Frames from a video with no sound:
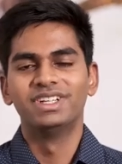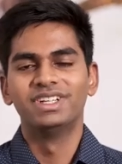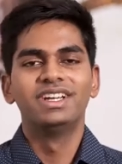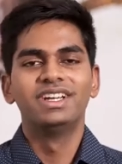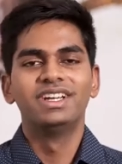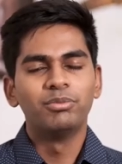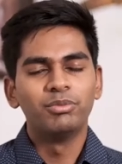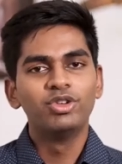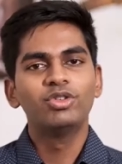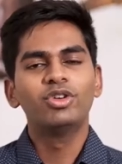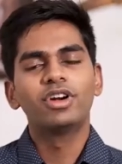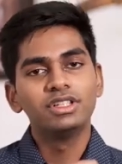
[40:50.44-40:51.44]
But you got
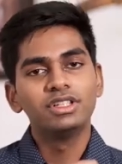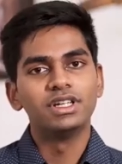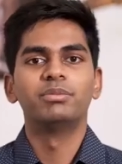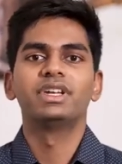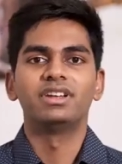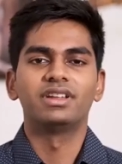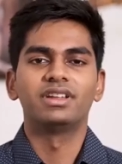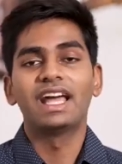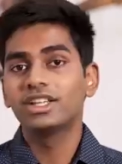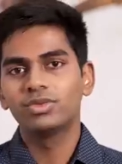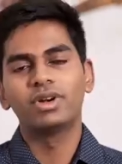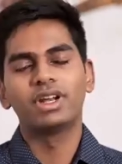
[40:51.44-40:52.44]
to jump in. That's
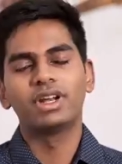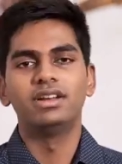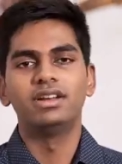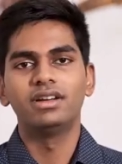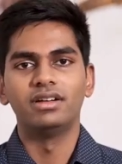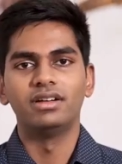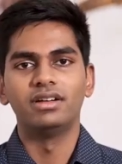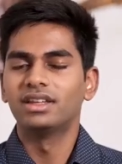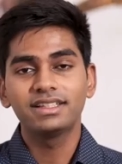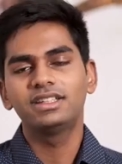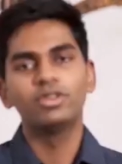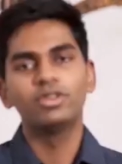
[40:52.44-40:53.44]
what I did. That's
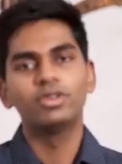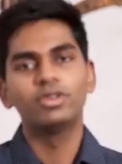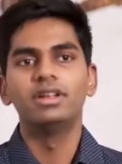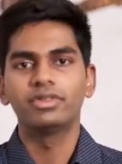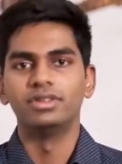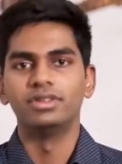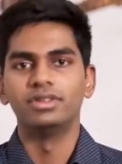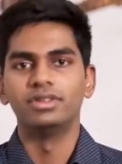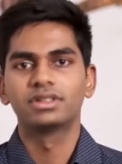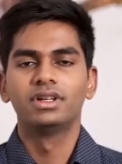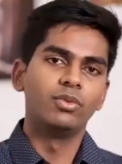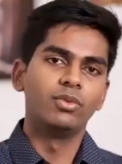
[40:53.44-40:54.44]
the only difference.
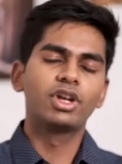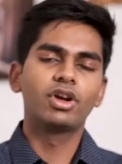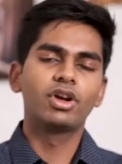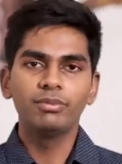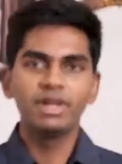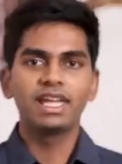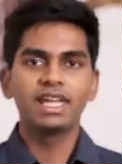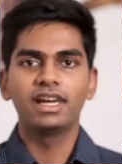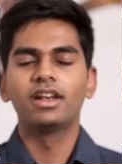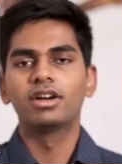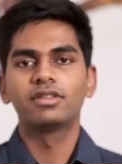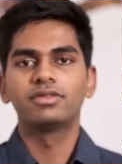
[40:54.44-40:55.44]
We complicate a
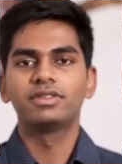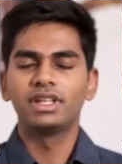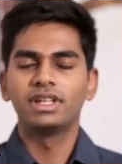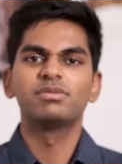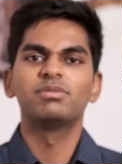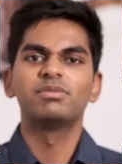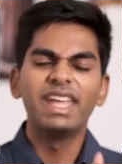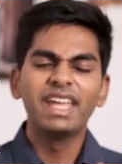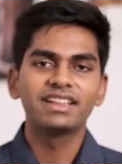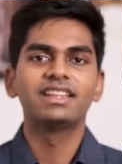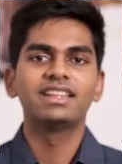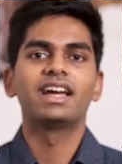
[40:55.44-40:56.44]
lot of things, make
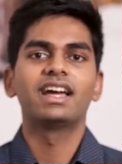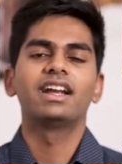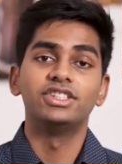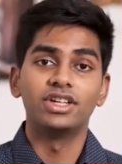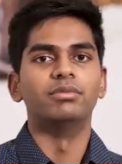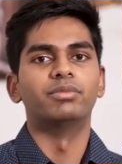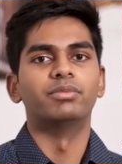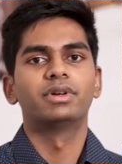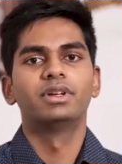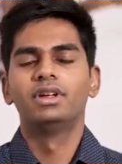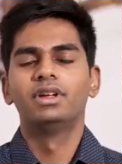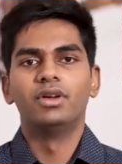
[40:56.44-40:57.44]
that jump.
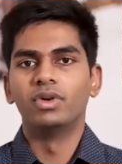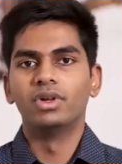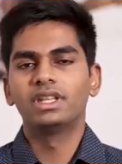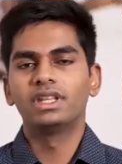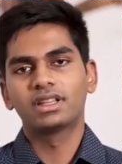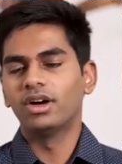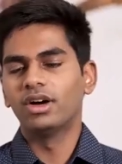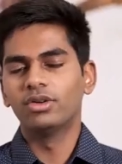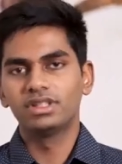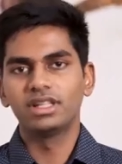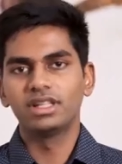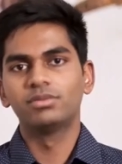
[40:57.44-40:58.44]
We think thousand
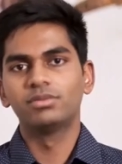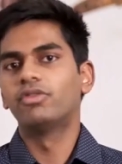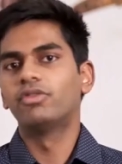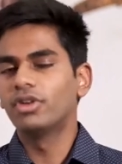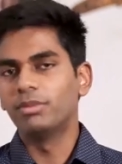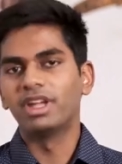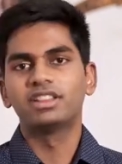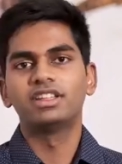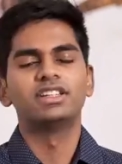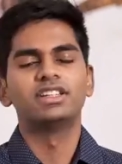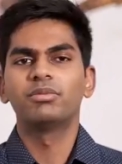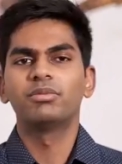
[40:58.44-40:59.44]
things before we make the
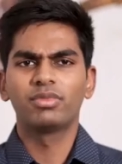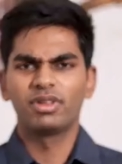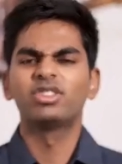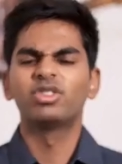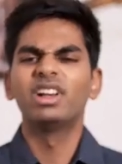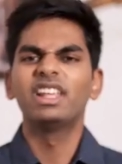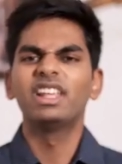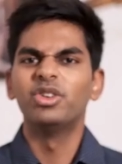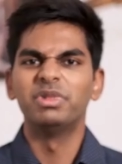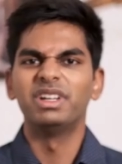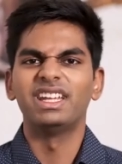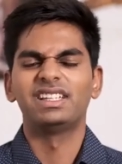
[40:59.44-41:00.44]
jump. It's only
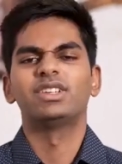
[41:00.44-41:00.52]
human nature.